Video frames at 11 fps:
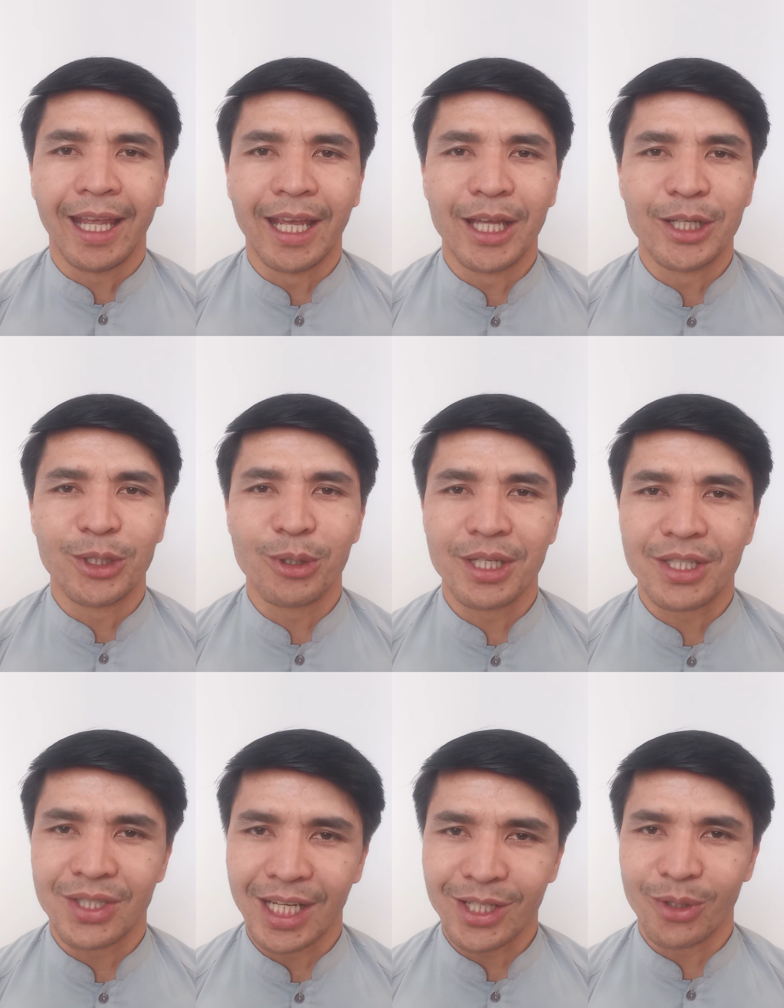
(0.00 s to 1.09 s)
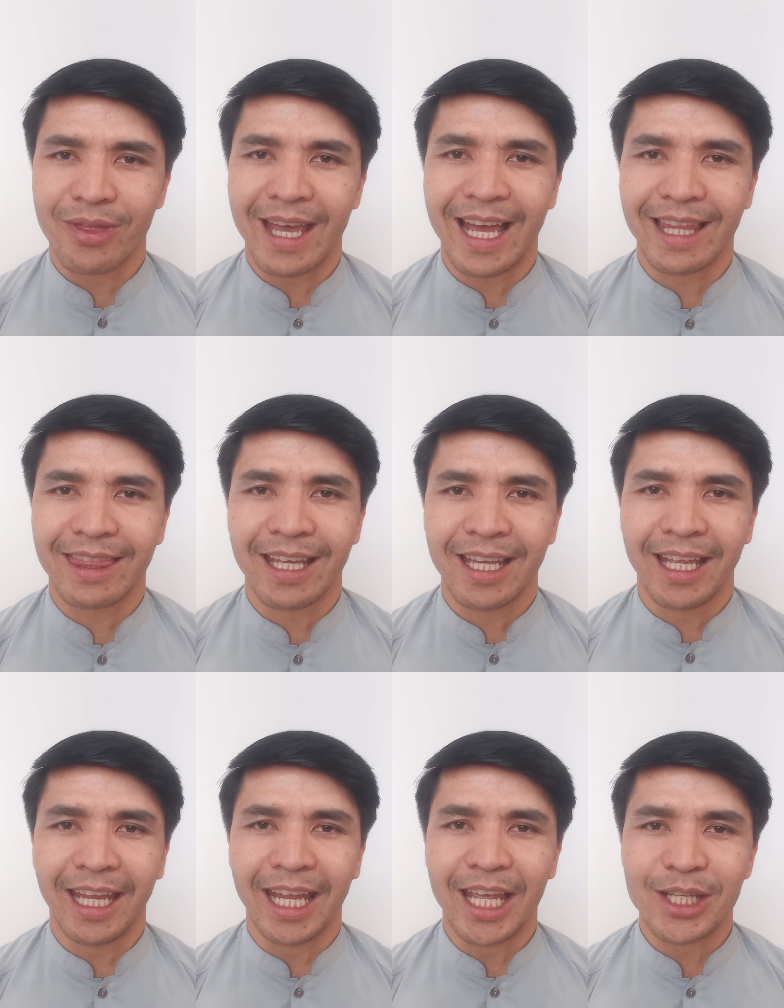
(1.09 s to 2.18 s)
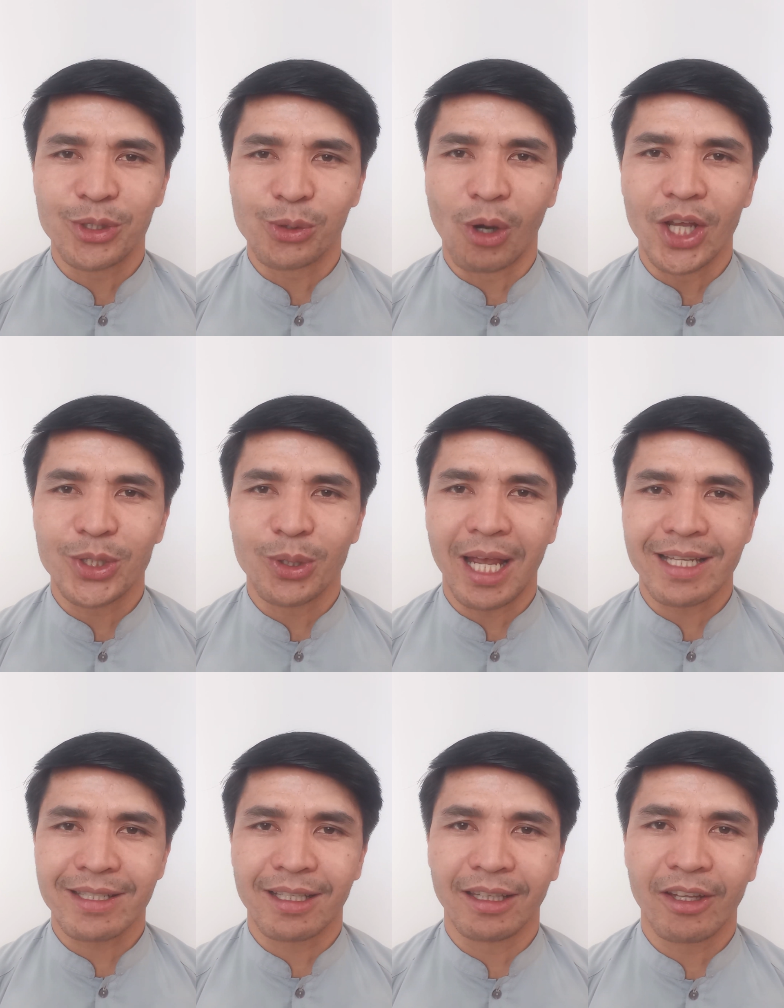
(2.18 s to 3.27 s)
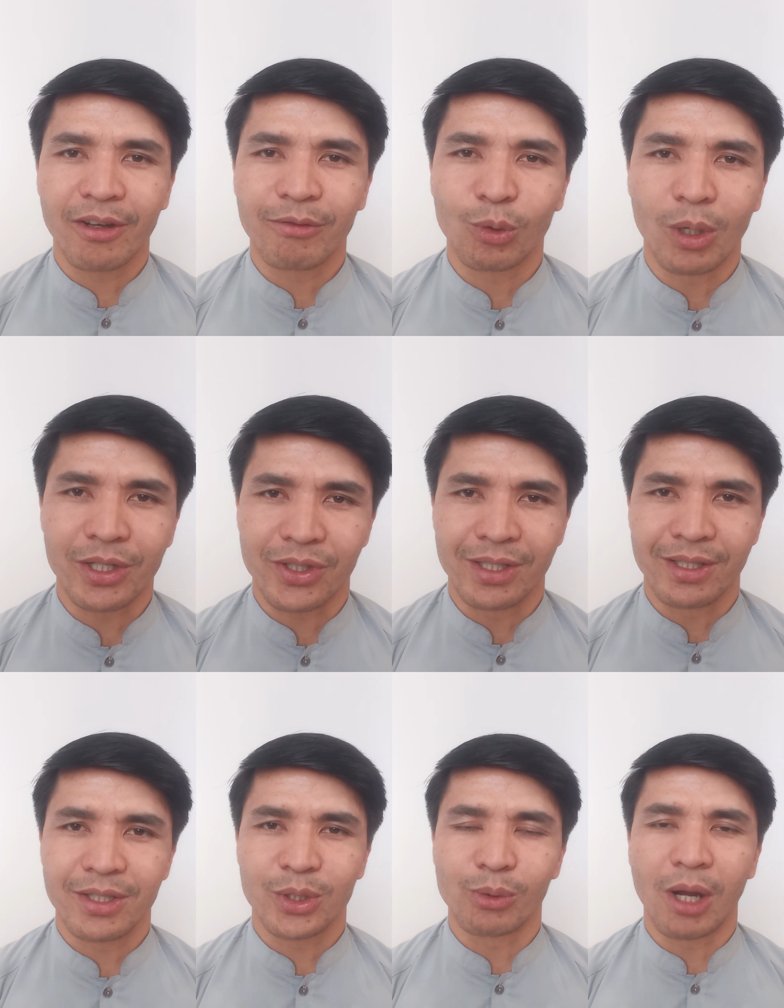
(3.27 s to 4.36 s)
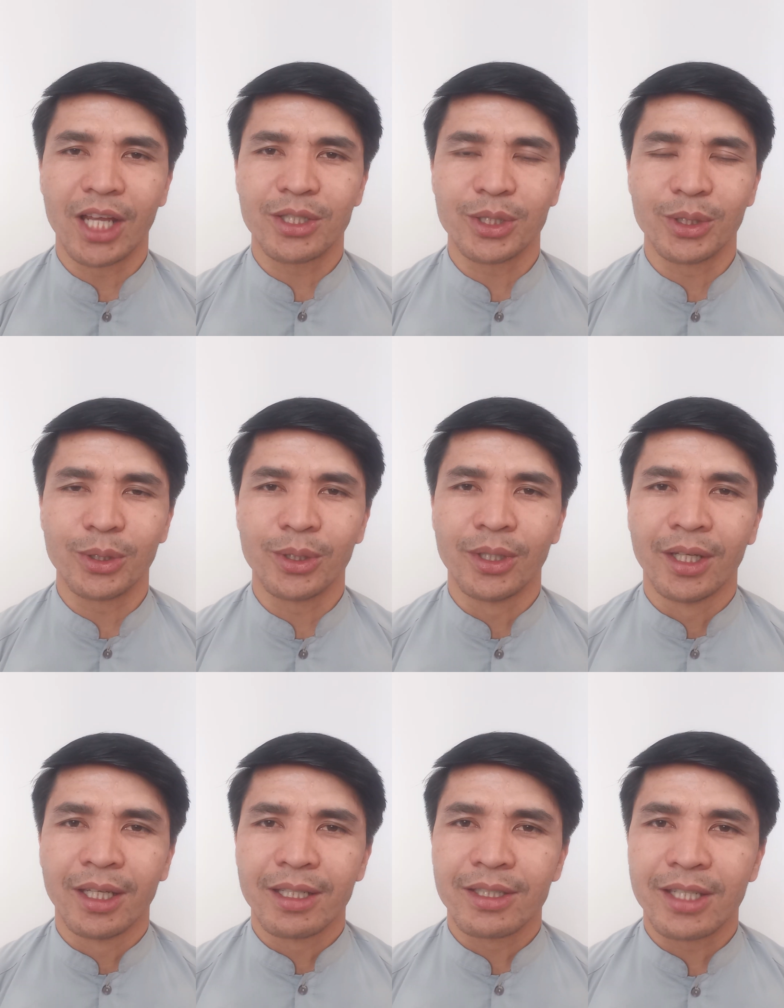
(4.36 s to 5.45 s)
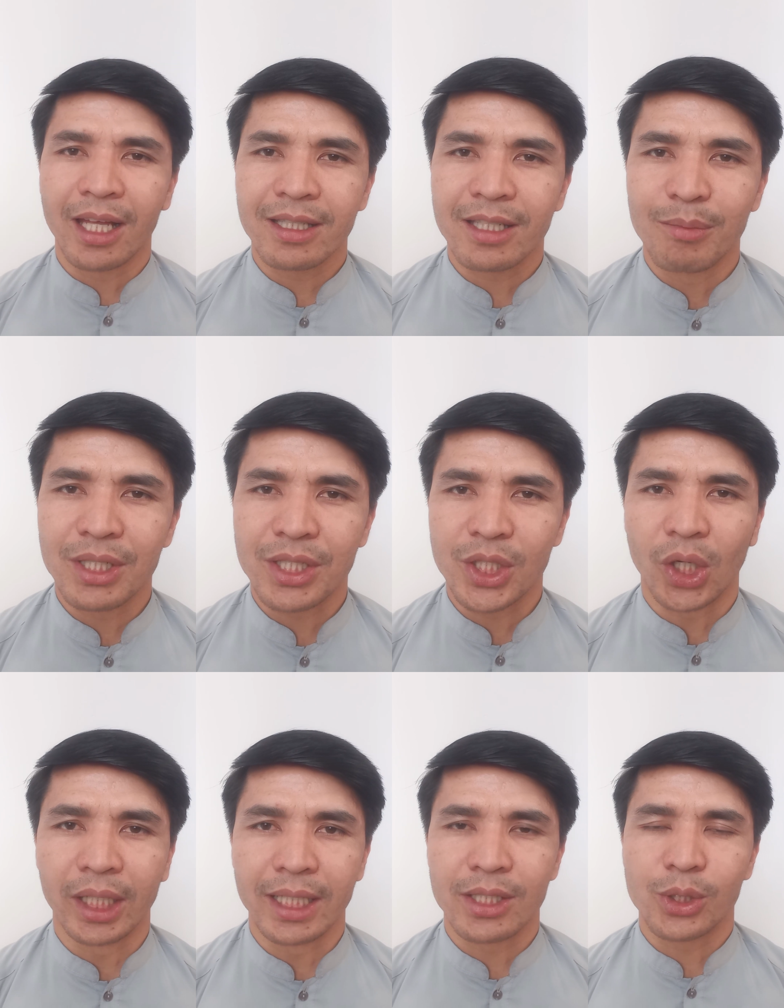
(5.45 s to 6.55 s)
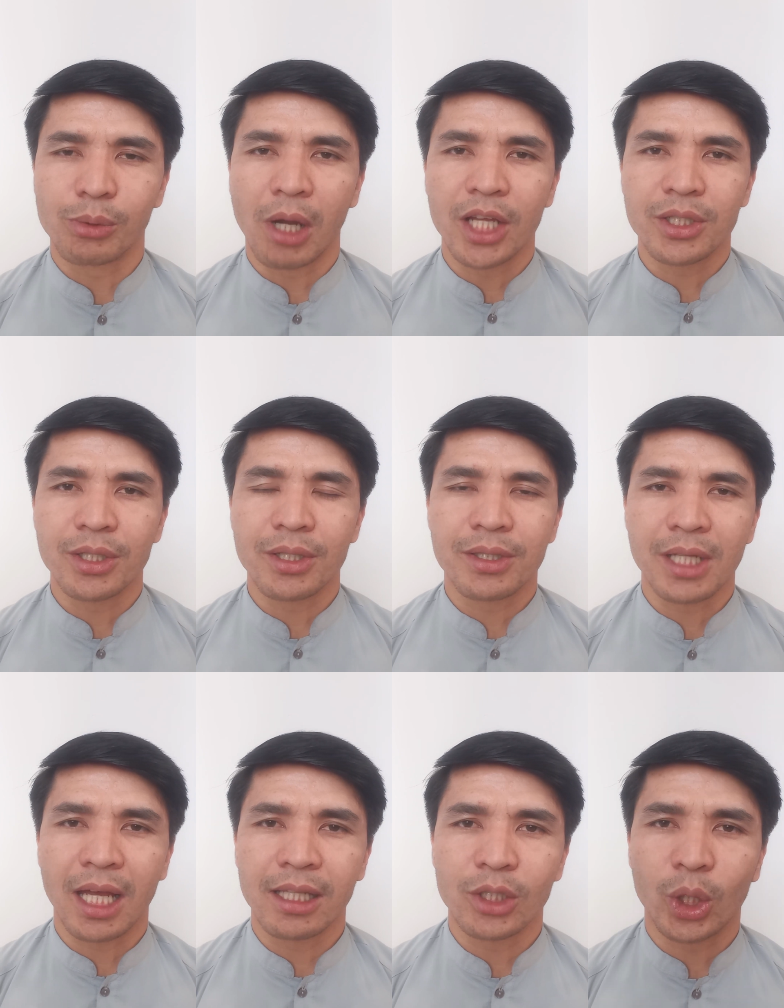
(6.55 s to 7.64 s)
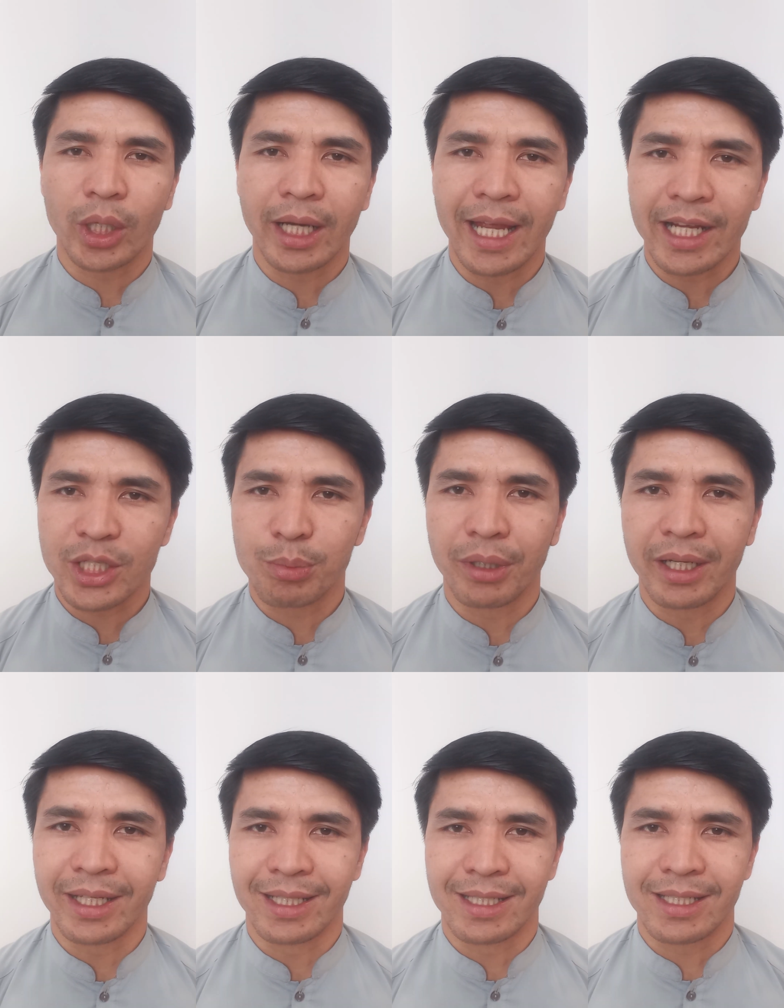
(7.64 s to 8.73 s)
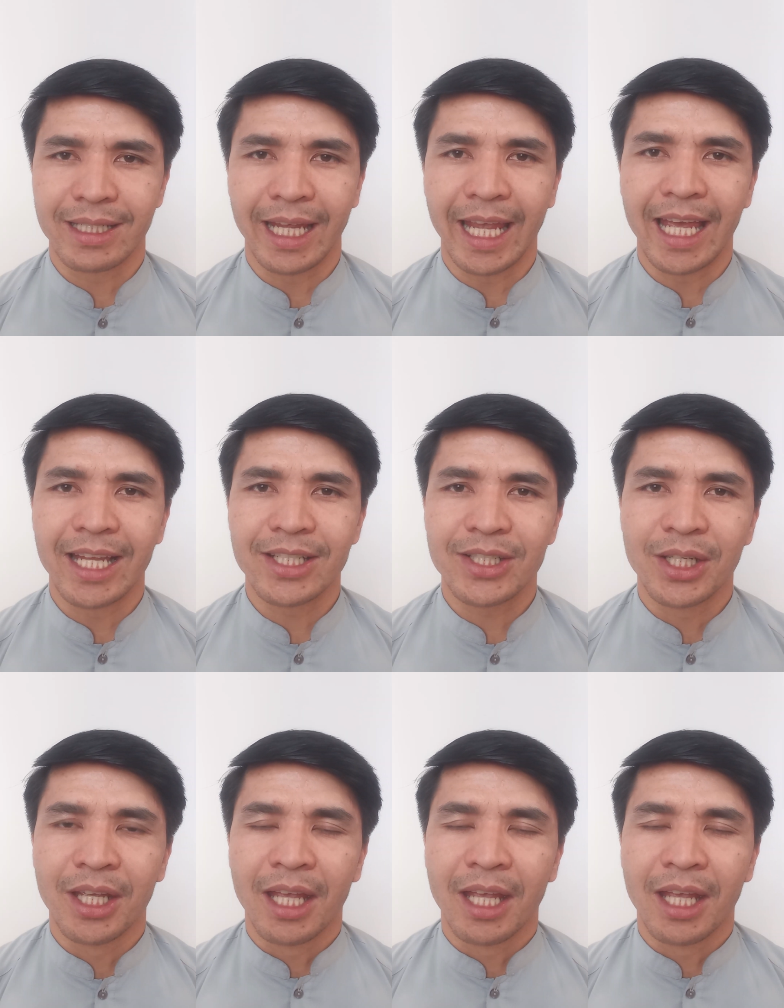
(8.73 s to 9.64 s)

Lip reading: and you stick to that and try to ask a lot of questions, try to tell some stories, try to tell your experience, and